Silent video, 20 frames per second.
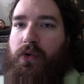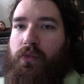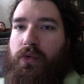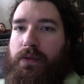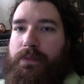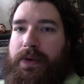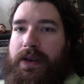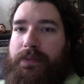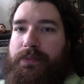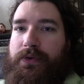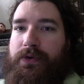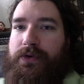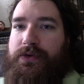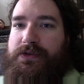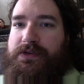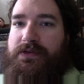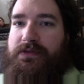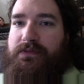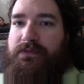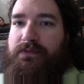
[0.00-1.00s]
where
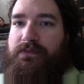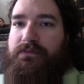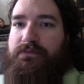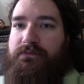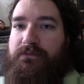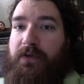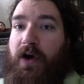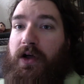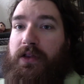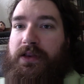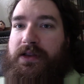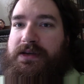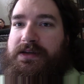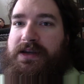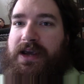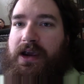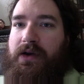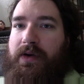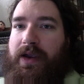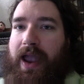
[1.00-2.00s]
people's
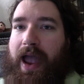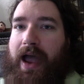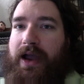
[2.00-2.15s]
voluntary